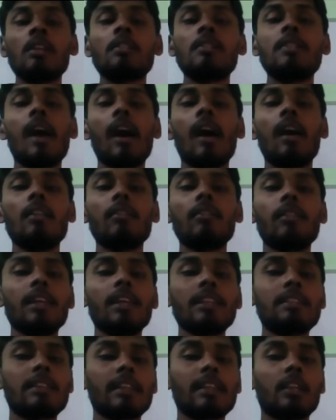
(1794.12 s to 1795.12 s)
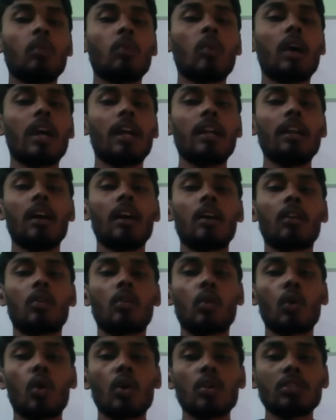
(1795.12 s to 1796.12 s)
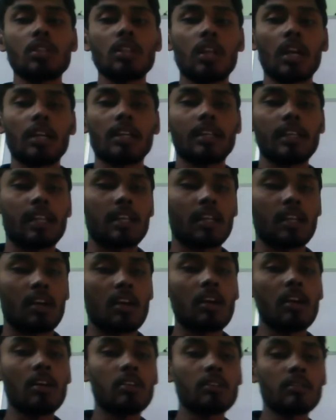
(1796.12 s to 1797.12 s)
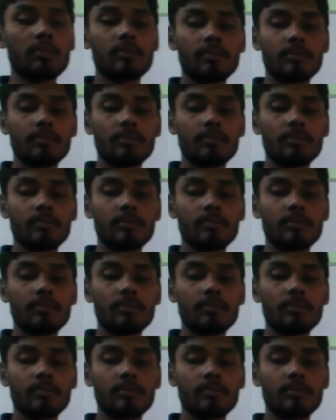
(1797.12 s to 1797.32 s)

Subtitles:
They always required a closed container.